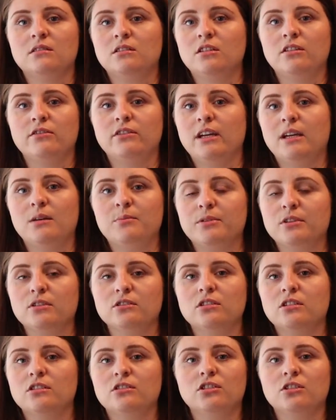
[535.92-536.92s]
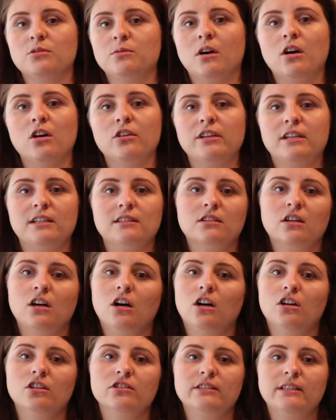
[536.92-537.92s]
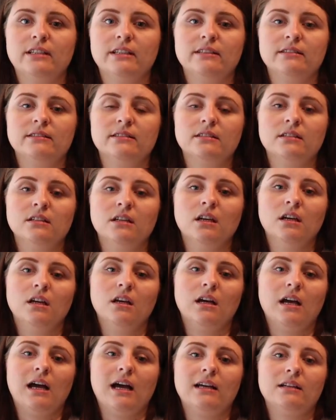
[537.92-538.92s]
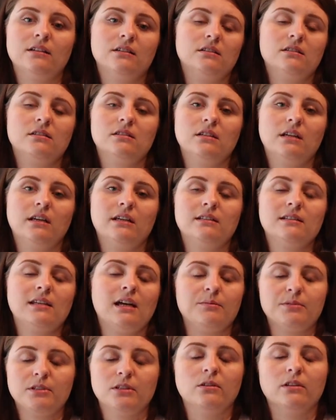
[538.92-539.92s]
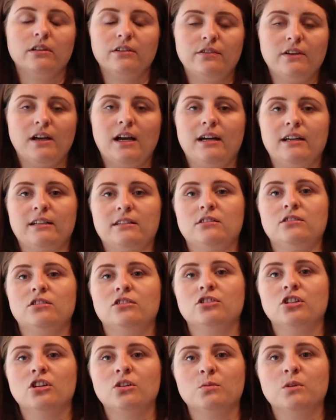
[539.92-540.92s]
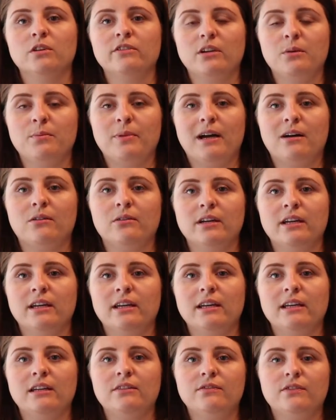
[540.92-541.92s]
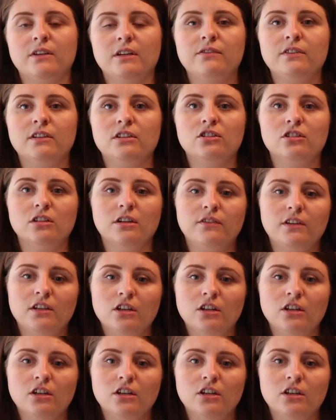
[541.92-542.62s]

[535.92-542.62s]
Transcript: they're able to do all these courses, and it's absolutely fine. So don't worry about it. If